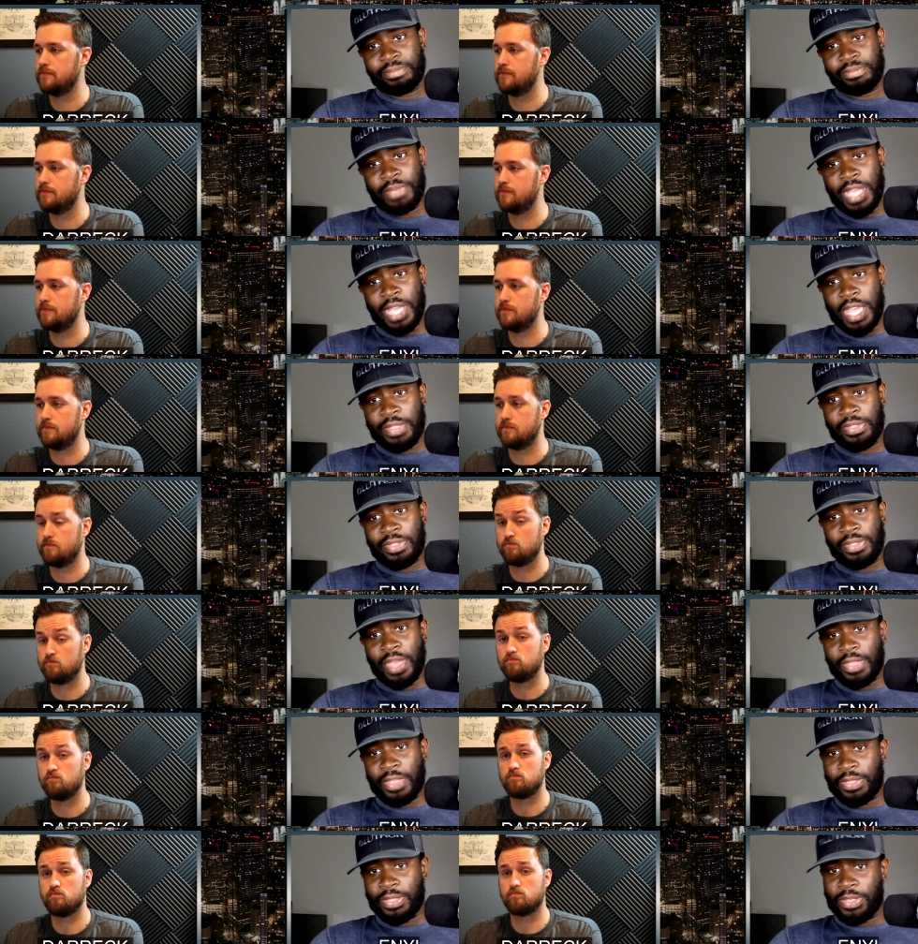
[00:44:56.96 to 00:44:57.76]
Speaker 1: I
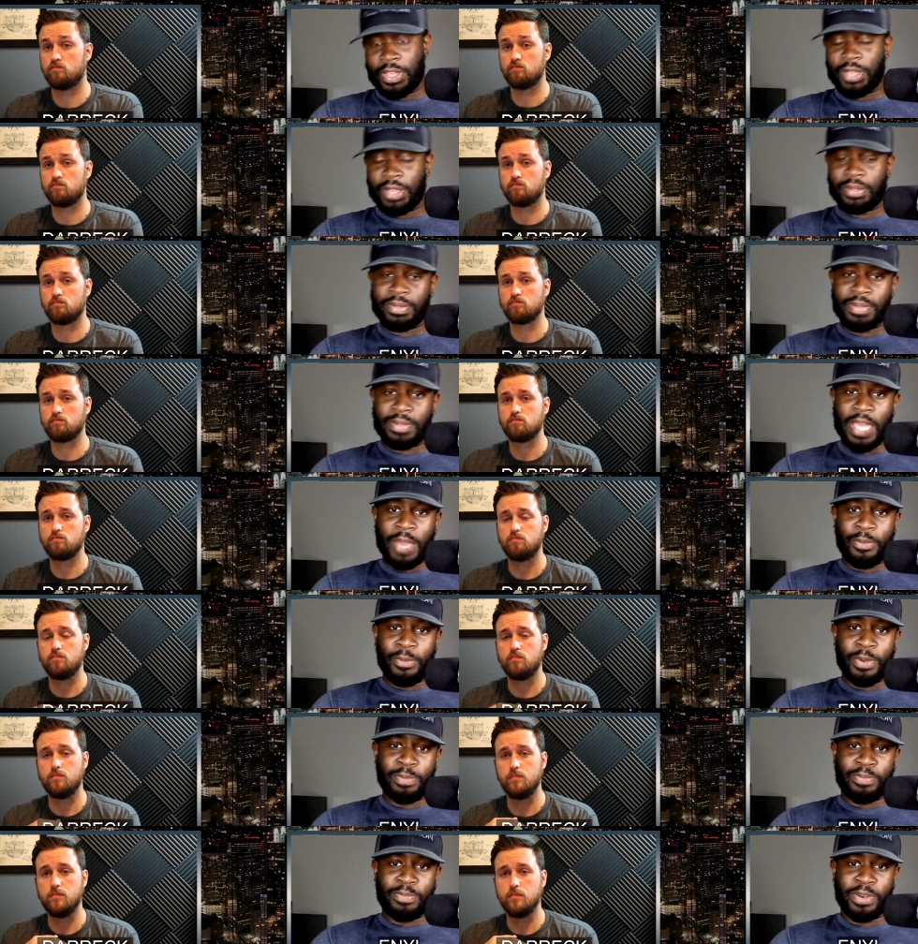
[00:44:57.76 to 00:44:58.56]
I think
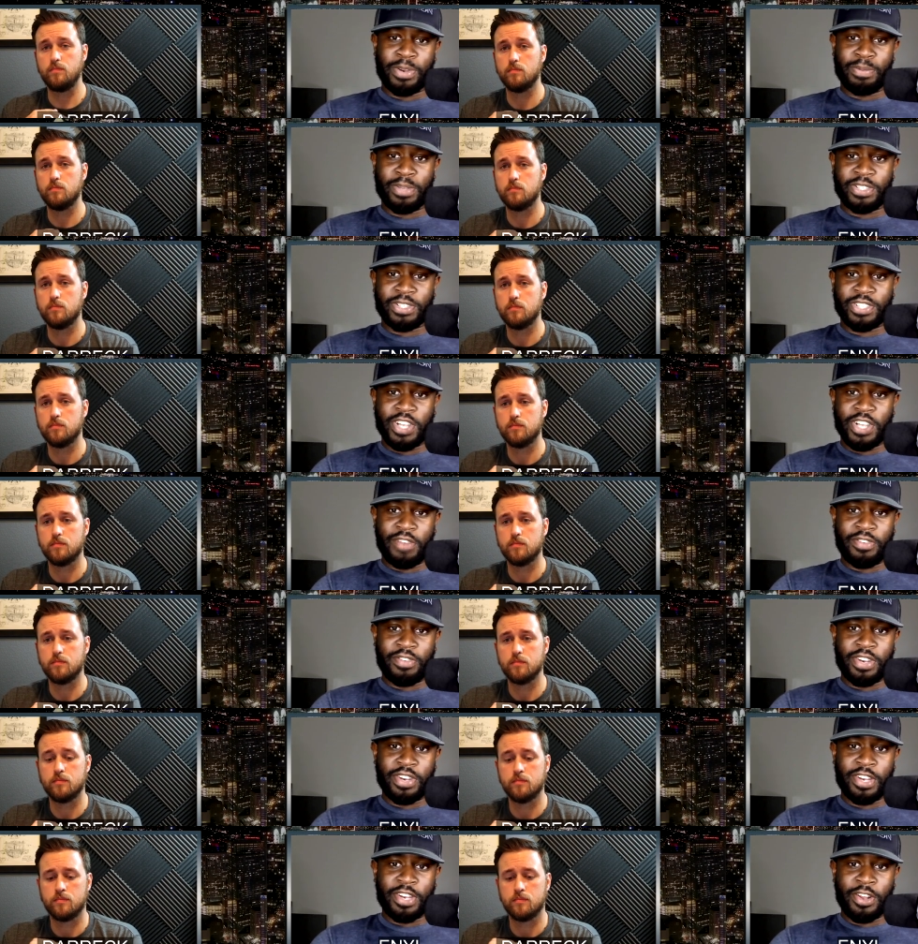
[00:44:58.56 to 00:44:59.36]
that we pretty much
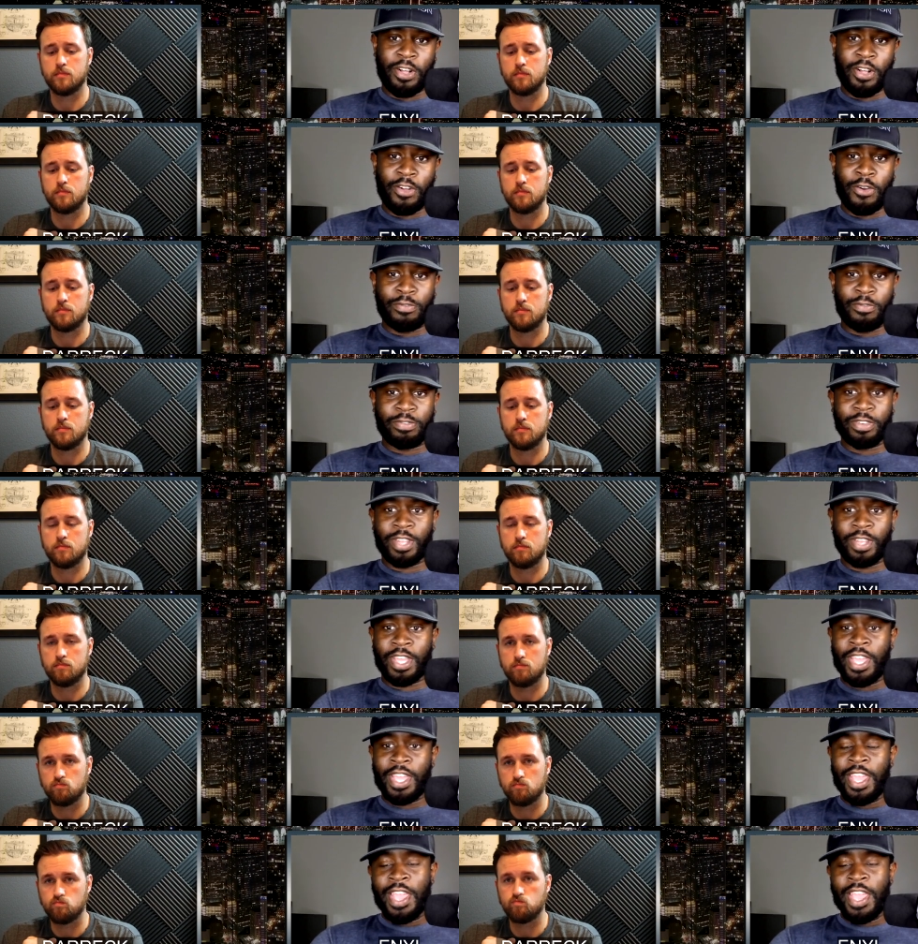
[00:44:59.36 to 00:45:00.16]
covered it all.
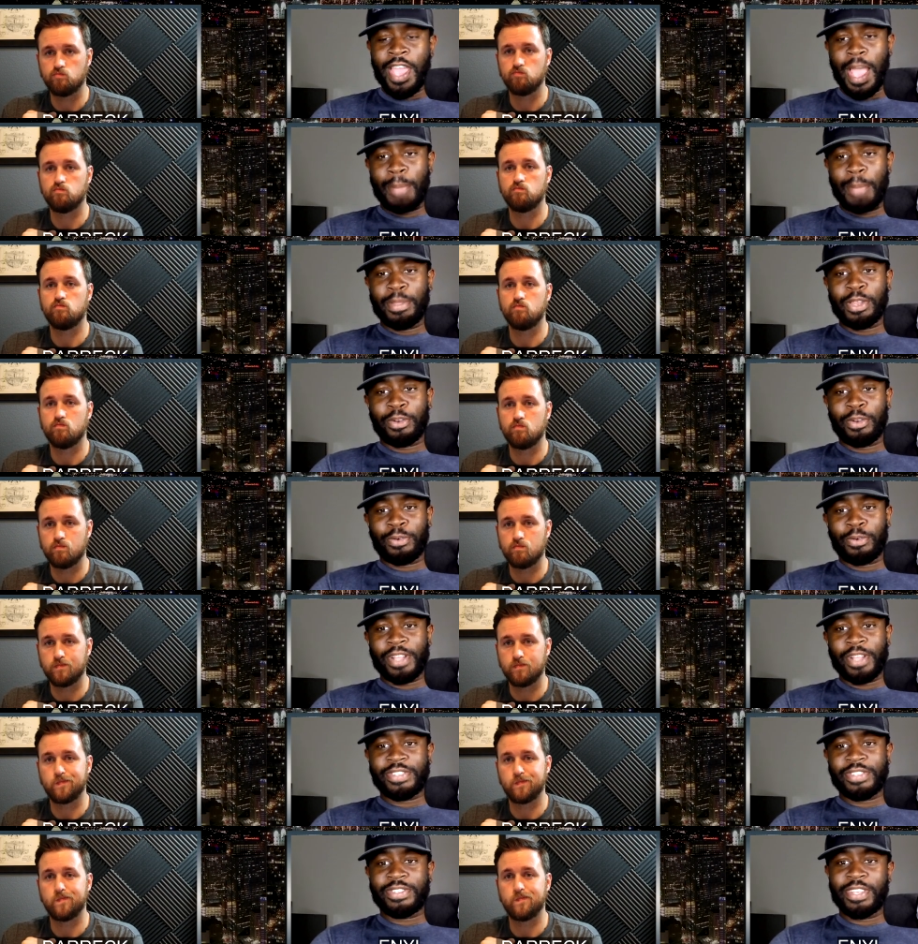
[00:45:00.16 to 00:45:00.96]
Hopefully, I'm a little
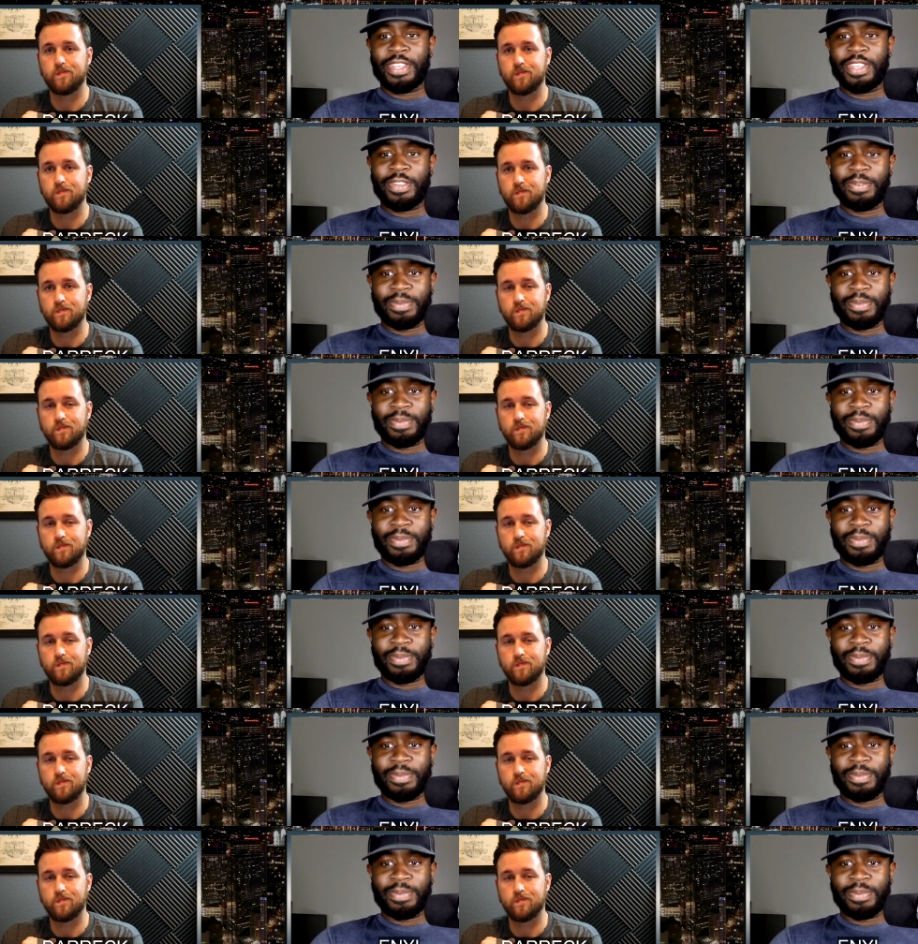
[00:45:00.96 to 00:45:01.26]
rusty. I